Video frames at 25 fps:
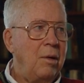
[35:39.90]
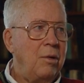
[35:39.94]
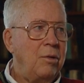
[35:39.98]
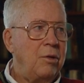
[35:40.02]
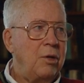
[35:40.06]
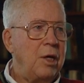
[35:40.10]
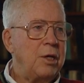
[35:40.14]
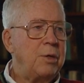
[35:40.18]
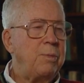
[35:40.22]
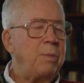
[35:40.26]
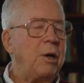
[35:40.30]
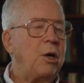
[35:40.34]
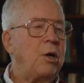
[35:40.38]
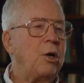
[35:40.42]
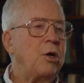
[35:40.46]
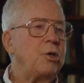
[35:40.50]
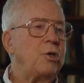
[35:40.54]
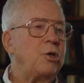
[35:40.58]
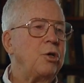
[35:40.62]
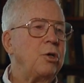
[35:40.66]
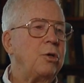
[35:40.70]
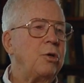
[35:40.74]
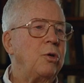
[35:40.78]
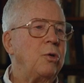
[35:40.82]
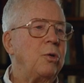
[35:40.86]
Just
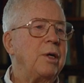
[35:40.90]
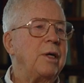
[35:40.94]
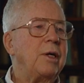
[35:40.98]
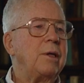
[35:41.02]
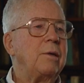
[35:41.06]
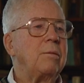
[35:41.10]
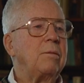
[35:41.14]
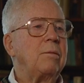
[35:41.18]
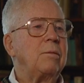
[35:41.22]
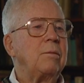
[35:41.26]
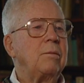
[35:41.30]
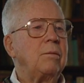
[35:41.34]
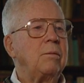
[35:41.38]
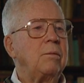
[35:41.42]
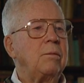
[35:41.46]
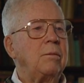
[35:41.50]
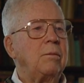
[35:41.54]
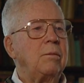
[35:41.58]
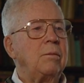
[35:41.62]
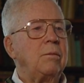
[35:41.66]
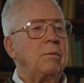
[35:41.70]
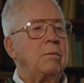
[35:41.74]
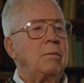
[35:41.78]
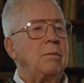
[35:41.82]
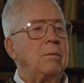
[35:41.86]
because you're doing it.
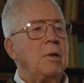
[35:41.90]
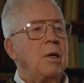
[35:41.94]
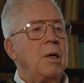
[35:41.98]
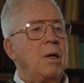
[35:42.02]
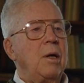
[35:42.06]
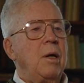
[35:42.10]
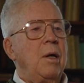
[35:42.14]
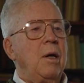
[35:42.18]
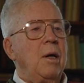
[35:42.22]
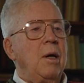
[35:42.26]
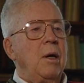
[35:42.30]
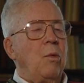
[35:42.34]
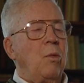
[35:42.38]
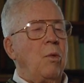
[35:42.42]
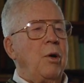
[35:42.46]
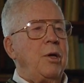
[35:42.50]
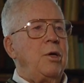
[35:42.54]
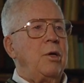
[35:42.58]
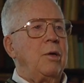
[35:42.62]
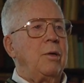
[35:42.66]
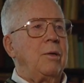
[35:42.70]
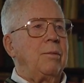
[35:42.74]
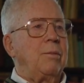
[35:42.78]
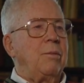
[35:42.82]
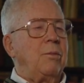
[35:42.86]
When
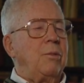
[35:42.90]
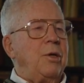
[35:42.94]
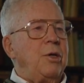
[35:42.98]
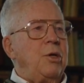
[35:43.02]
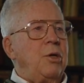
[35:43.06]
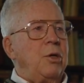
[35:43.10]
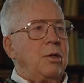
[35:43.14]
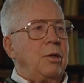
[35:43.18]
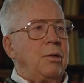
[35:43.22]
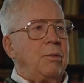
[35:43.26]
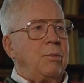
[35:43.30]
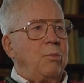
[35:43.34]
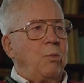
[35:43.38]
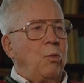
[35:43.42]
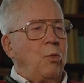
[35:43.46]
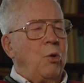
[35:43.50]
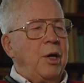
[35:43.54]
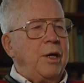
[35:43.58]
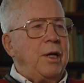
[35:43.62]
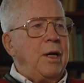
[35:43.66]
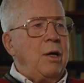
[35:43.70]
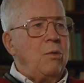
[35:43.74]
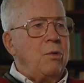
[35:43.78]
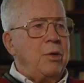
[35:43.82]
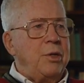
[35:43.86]
you're
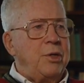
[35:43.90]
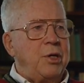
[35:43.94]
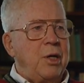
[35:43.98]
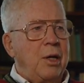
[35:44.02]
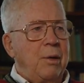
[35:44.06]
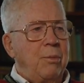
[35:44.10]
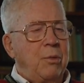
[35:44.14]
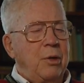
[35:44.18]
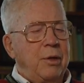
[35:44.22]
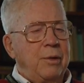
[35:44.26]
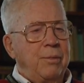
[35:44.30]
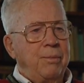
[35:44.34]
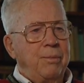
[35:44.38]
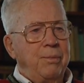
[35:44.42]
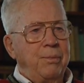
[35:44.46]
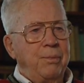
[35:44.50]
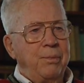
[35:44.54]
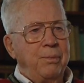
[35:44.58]
working with someone